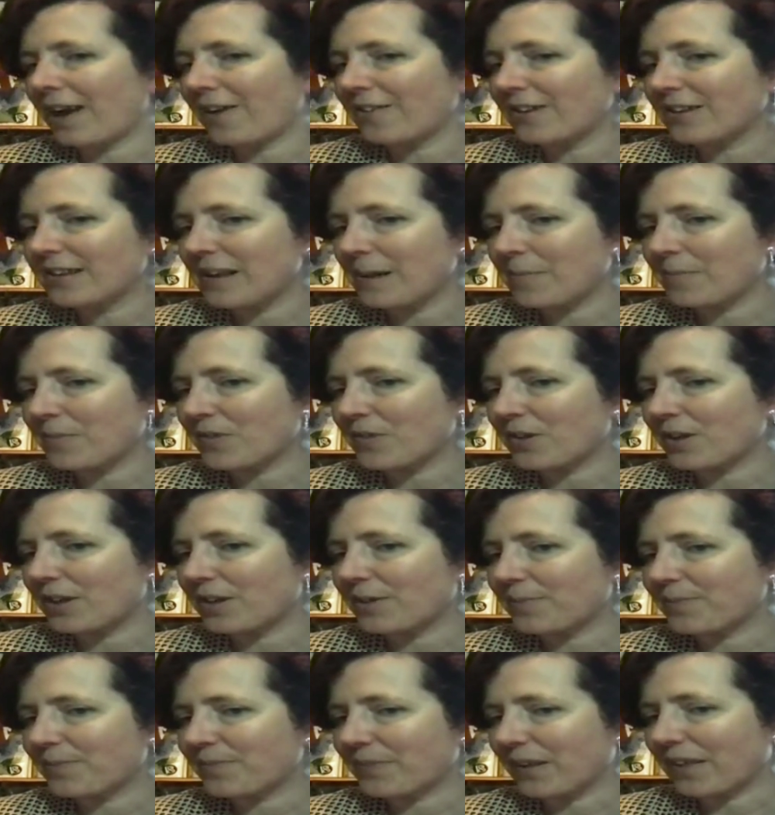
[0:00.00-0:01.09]
tempted.
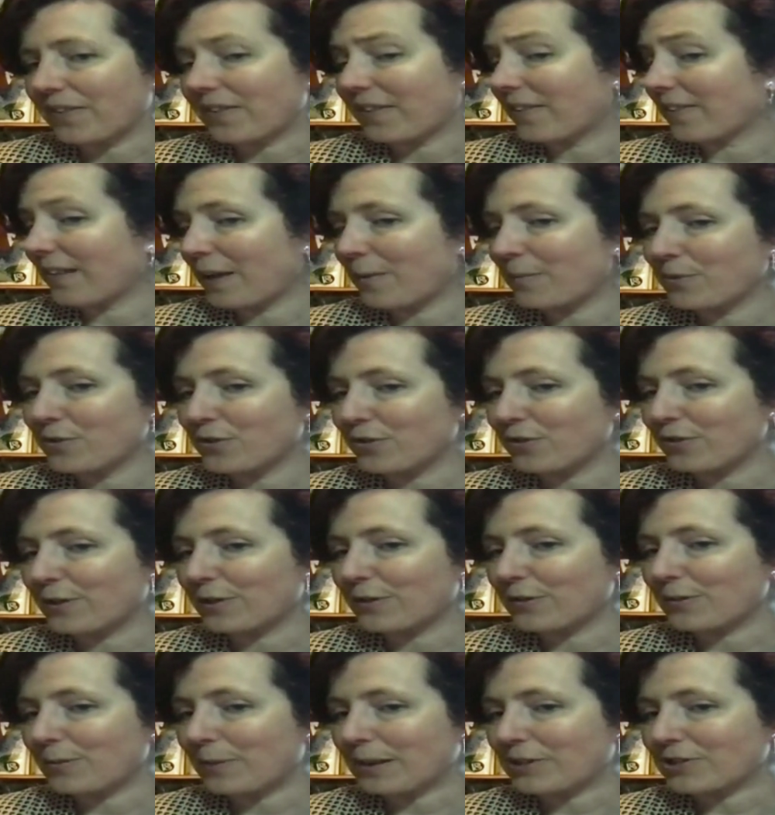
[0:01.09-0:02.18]
I think they would just look
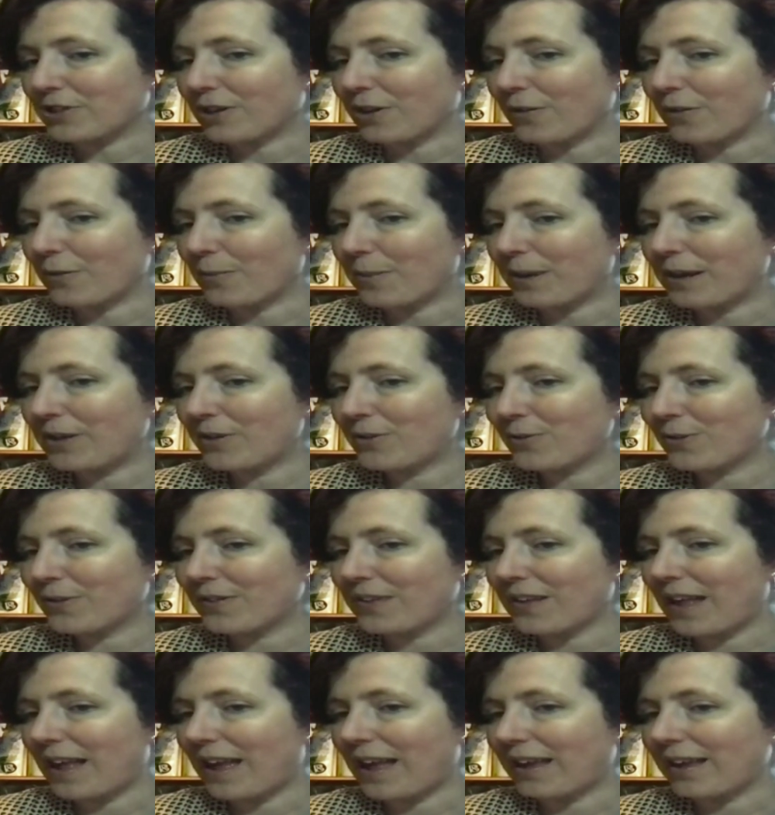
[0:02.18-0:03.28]
smashing on the beach,
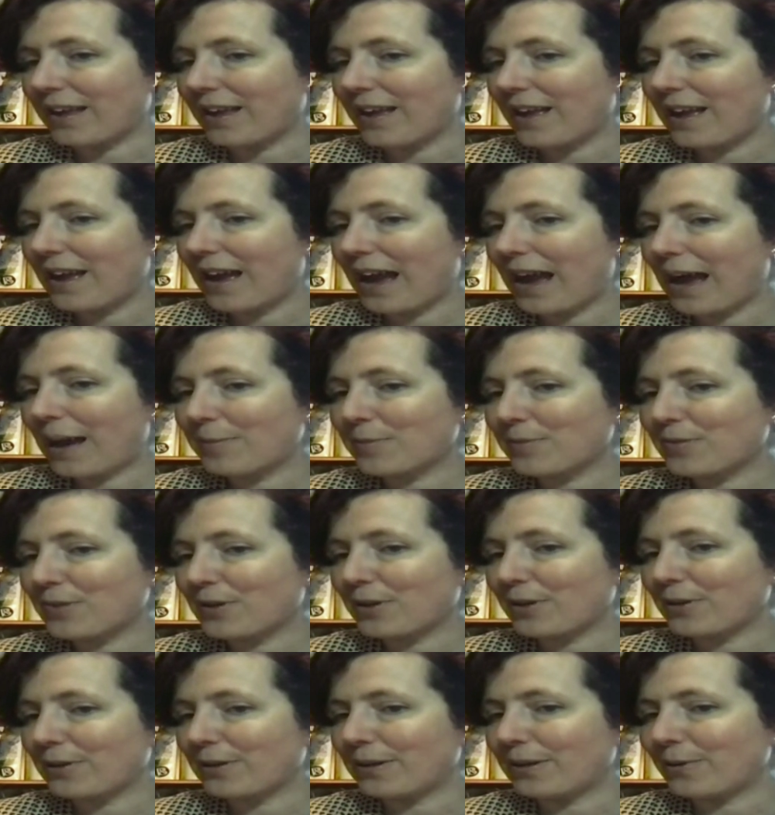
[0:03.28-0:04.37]
wouldn't they?
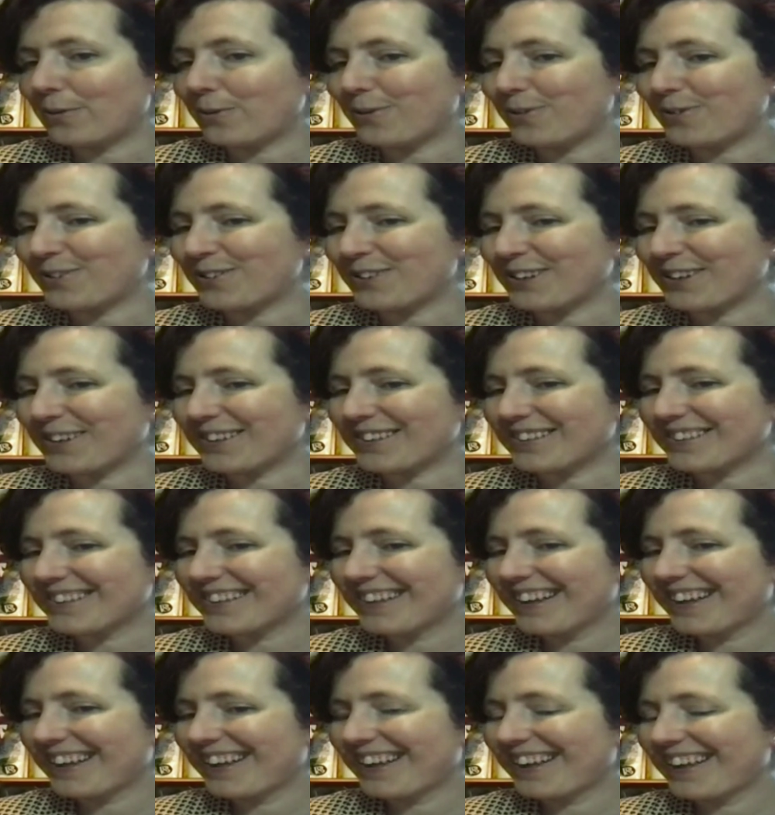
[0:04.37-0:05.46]
Absolutely gorgeous.
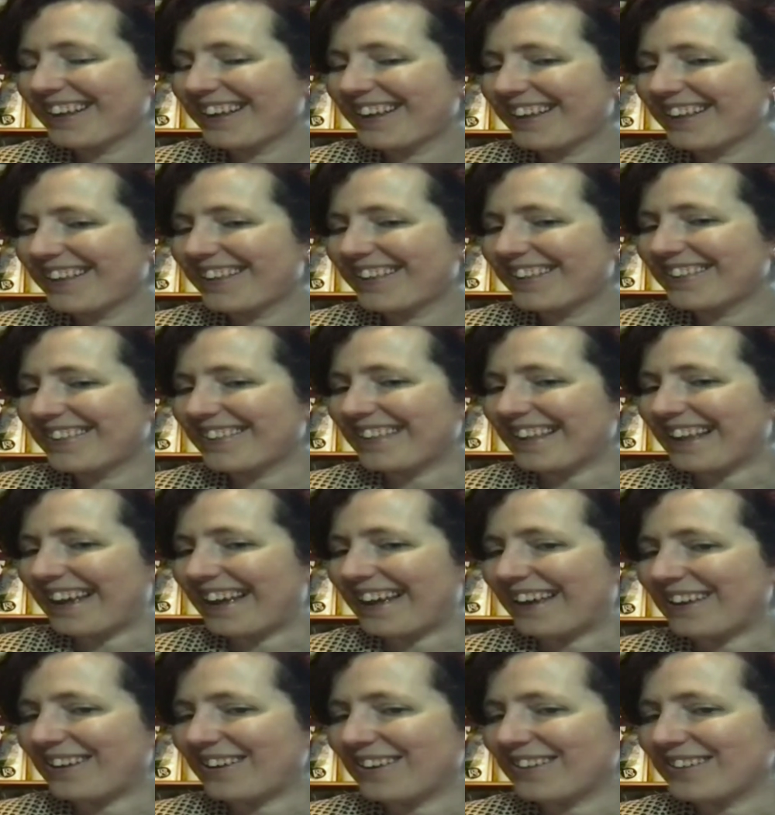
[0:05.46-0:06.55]
There
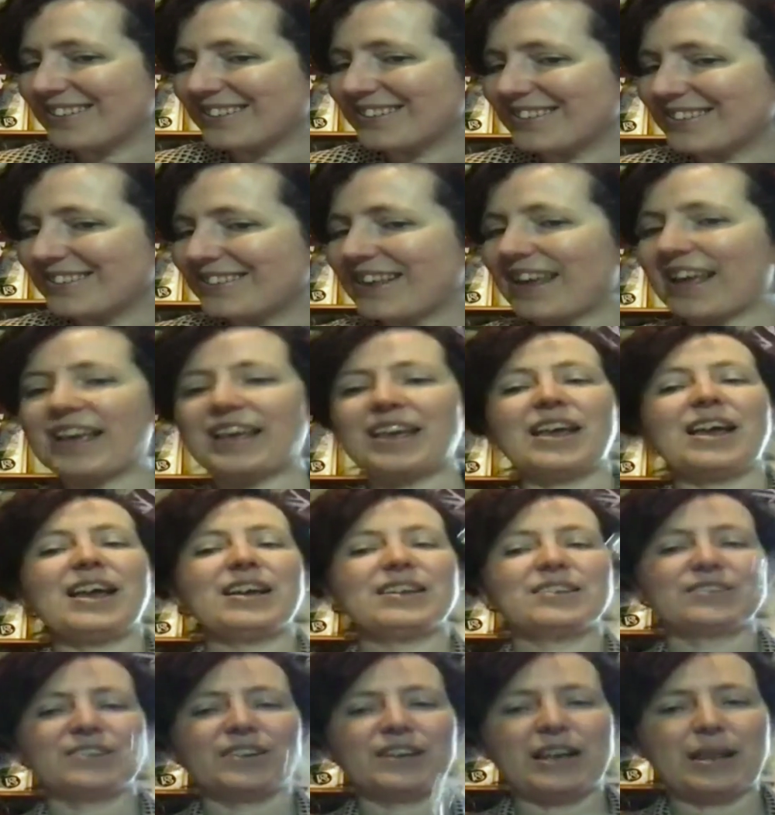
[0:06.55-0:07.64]
you can see.
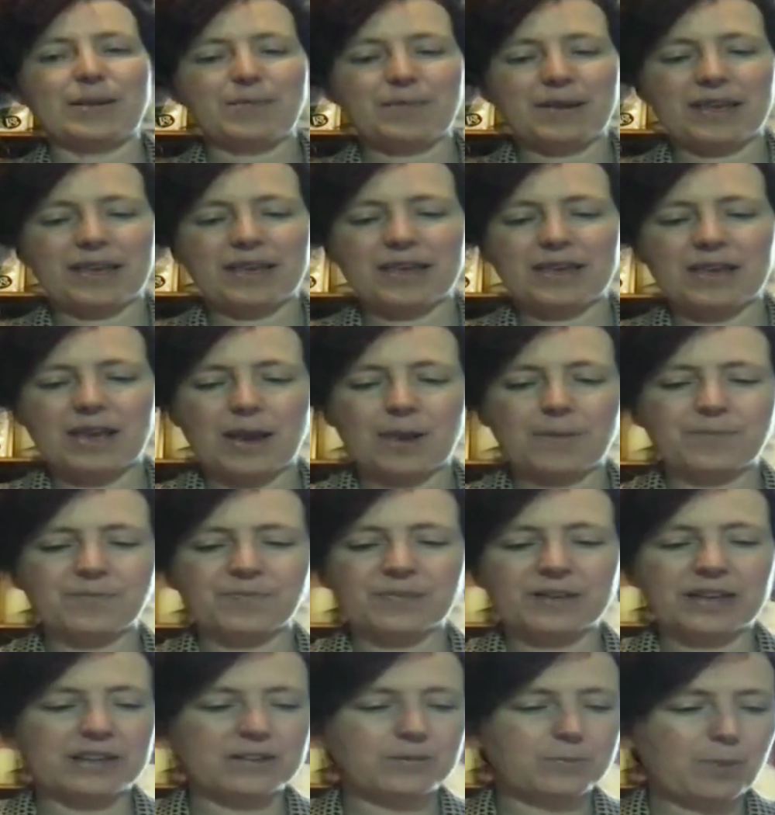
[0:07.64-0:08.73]
So let me
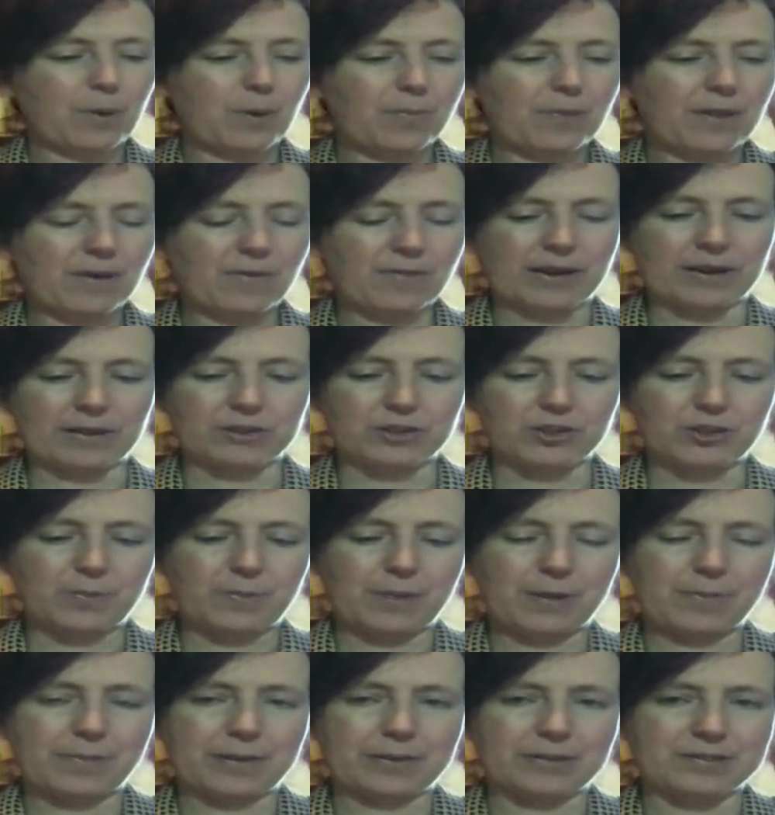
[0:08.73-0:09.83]
let's pop that round. You
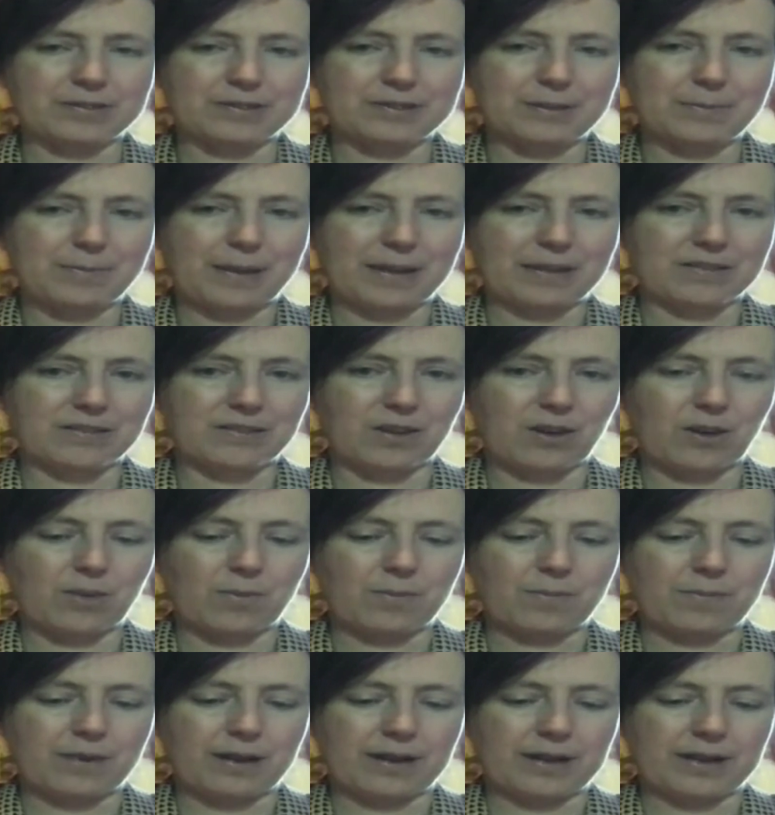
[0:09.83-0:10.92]
might be able to see better
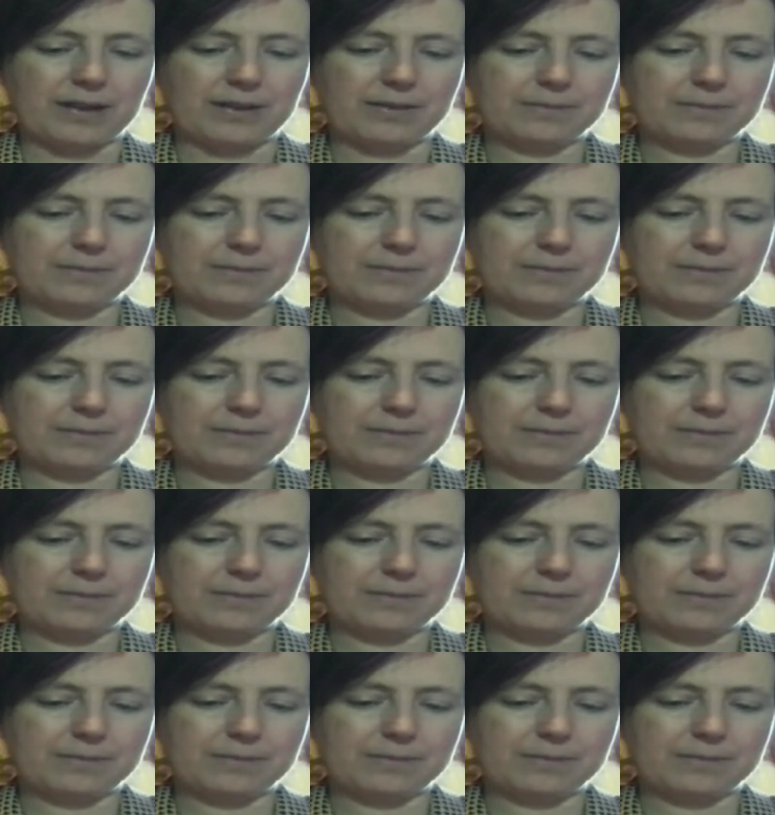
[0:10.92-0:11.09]
on my